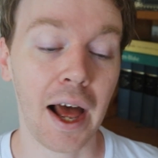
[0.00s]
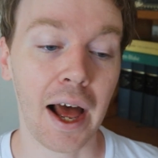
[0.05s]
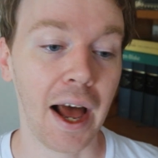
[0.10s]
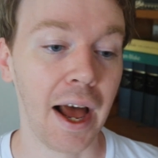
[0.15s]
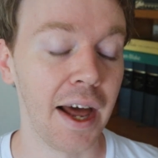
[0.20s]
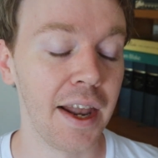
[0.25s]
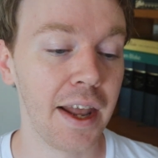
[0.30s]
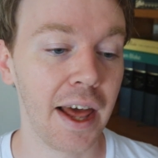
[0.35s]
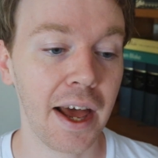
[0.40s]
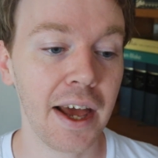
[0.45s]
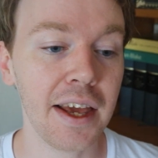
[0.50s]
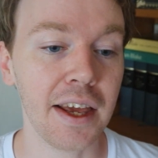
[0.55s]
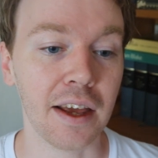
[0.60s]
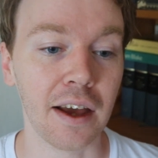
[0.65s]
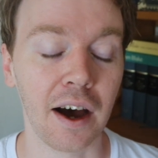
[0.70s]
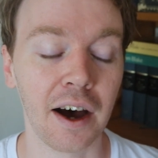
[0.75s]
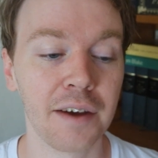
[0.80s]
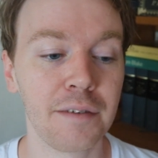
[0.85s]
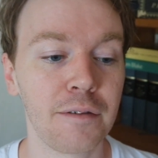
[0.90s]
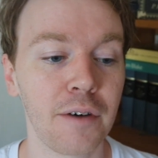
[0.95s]
And
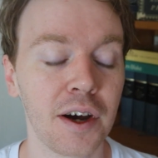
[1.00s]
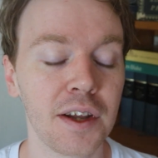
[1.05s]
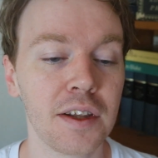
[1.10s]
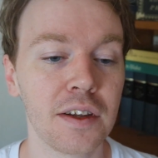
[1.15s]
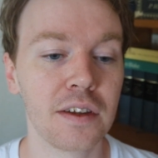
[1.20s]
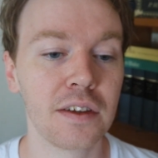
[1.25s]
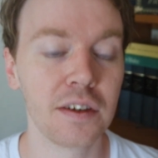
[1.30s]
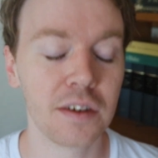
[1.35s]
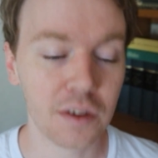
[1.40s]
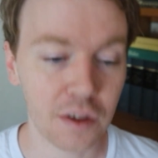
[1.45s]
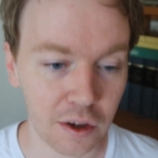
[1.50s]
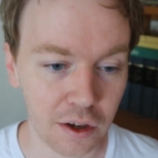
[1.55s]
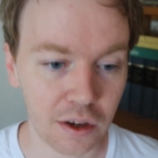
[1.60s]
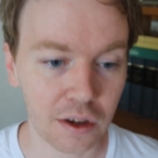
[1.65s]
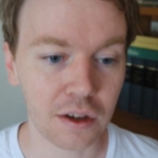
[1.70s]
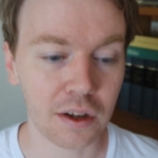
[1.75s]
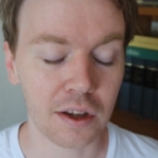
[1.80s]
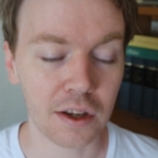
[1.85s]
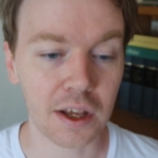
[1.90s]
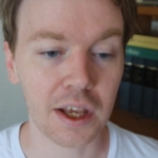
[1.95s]
hey, I find
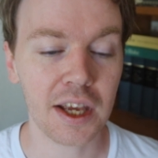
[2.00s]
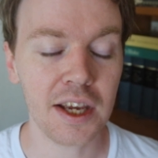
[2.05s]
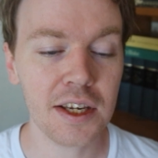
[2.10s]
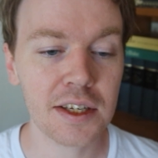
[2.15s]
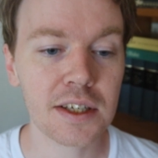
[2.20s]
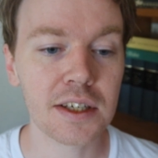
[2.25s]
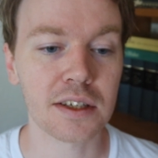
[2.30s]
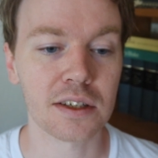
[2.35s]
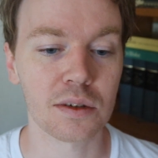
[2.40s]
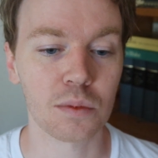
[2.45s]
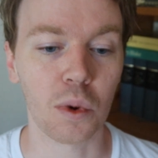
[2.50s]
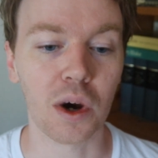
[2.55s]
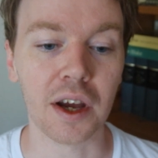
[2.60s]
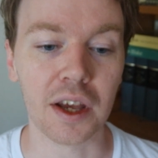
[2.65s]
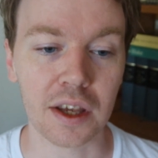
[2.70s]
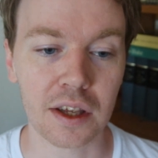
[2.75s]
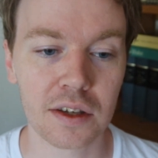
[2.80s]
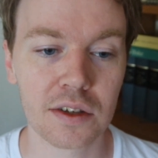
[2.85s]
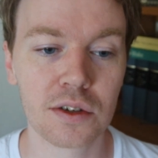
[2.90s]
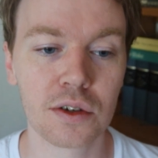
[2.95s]
the easiest
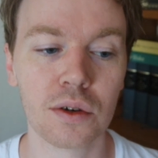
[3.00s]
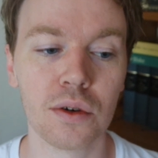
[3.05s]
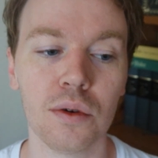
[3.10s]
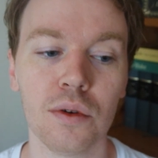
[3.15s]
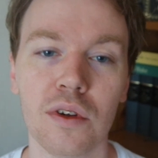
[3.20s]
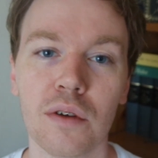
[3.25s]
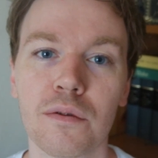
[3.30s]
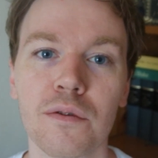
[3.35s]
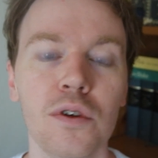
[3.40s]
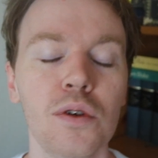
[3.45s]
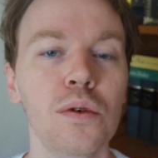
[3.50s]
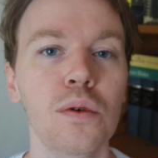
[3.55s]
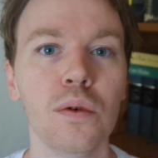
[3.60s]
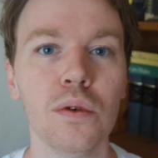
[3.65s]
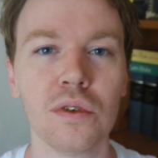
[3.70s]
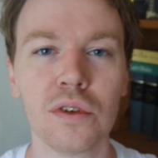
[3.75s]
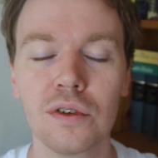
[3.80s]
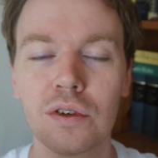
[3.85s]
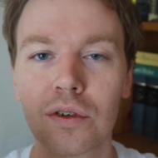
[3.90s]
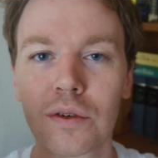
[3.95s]
way to
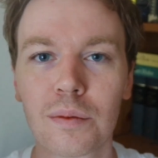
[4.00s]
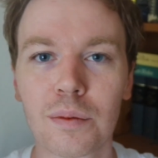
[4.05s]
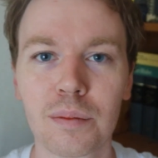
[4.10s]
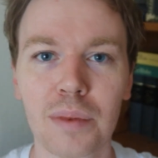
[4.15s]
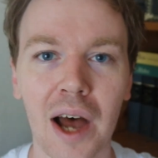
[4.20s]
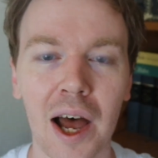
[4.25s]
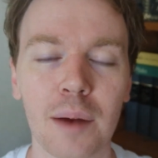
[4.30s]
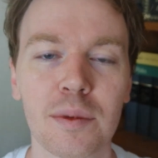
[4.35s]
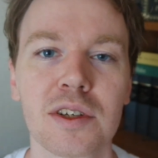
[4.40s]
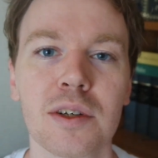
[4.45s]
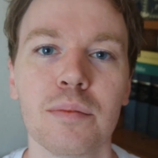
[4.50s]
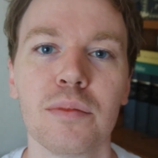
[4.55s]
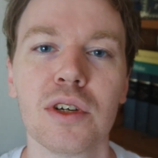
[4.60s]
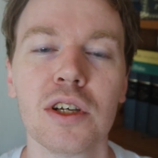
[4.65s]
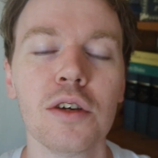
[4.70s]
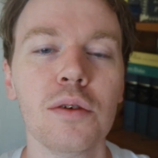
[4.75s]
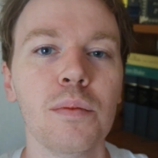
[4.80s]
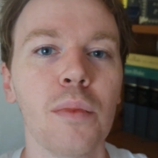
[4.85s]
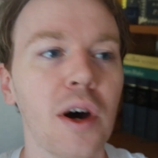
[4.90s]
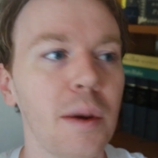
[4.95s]
diffuse perhaps
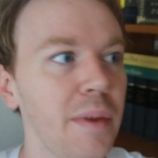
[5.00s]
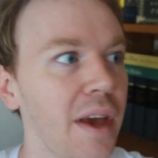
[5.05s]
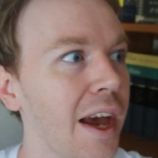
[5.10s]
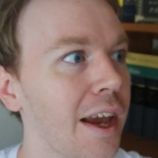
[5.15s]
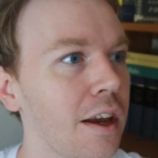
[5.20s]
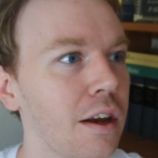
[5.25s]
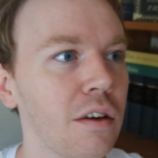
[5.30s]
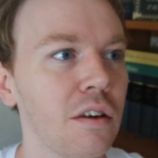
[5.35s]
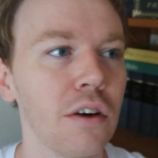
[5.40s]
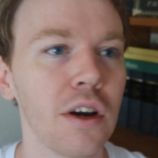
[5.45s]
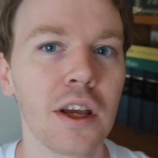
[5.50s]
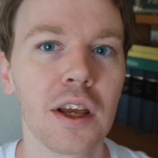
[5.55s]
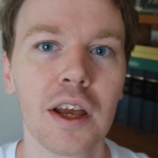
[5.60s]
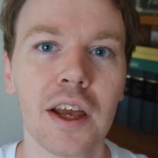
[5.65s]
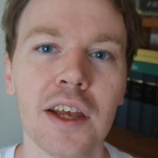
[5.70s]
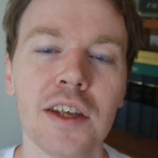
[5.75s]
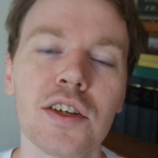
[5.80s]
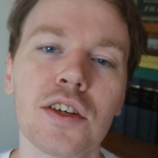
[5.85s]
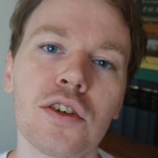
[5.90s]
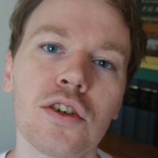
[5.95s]
somebody who might be angry
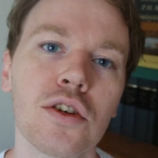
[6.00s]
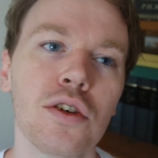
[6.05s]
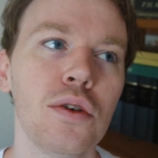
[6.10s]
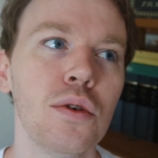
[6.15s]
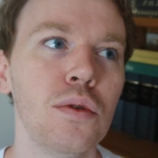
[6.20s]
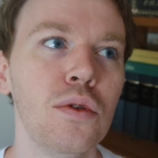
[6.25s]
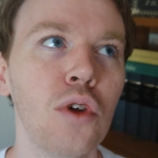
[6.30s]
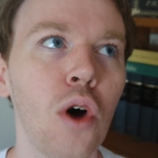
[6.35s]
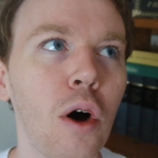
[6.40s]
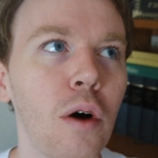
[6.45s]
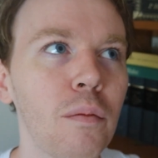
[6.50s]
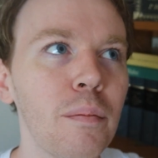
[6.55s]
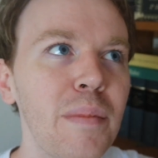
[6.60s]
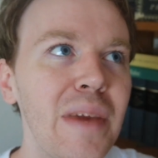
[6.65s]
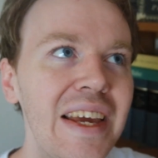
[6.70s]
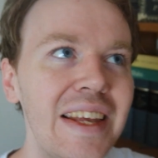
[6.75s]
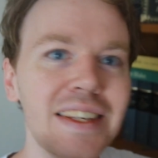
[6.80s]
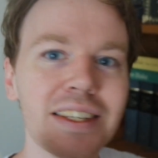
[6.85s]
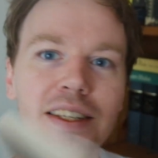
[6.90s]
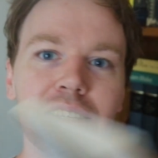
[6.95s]
is to not
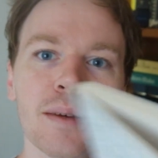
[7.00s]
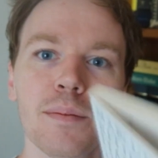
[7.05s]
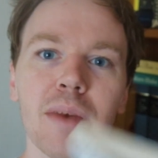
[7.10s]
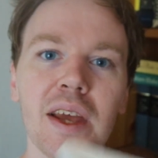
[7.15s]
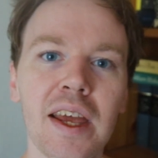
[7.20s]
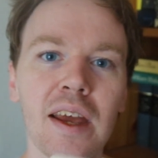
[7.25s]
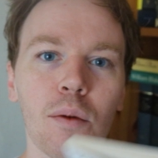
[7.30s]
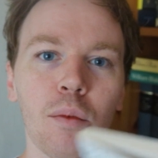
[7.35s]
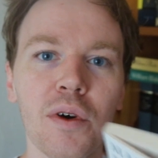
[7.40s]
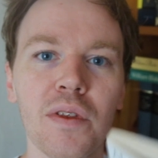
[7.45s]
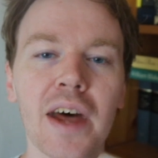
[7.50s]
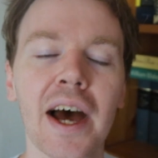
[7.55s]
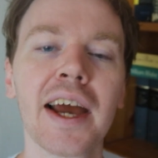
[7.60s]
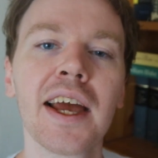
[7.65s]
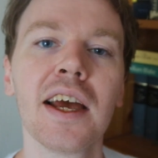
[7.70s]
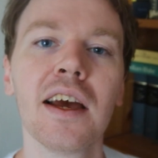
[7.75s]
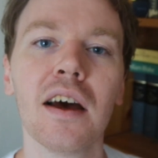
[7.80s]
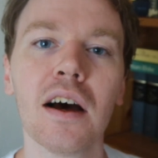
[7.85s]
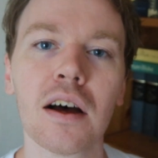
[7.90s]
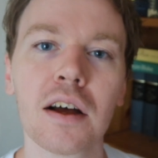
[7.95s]
meet it with
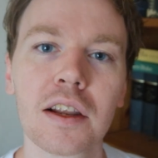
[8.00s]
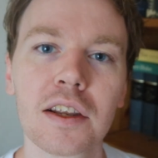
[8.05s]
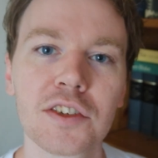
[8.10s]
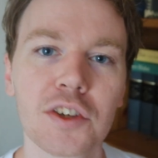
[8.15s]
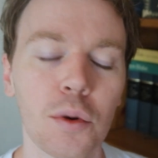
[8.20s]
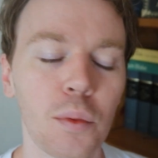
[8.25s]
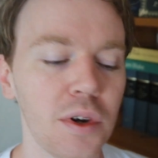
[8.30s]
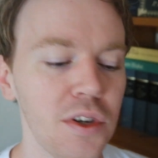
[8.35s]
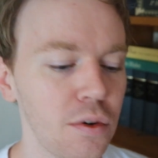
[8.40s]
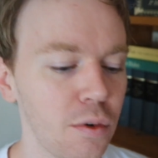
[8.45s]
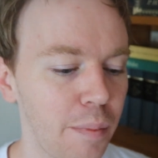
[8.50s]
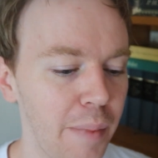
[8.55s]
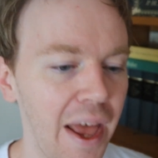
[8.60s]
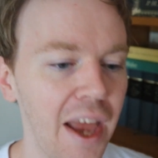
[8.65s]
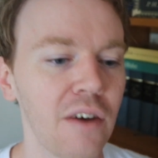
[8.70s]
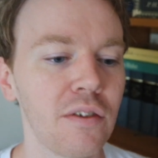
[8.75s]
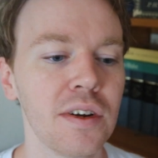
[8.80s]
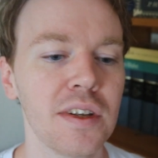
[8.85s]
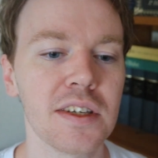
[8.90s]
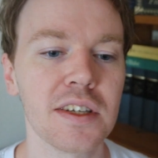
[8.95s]
anger. So when you're
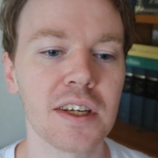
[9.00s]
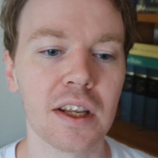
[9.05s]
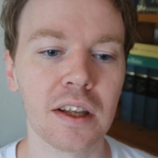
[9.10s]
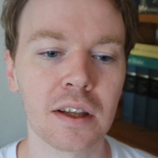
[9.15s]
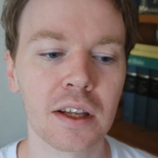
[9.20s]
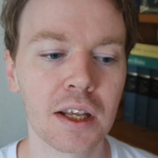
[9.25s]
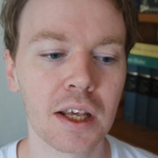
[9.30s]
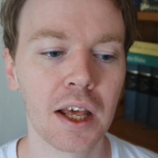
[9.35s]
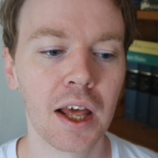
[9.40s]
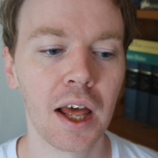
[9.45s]
parenting,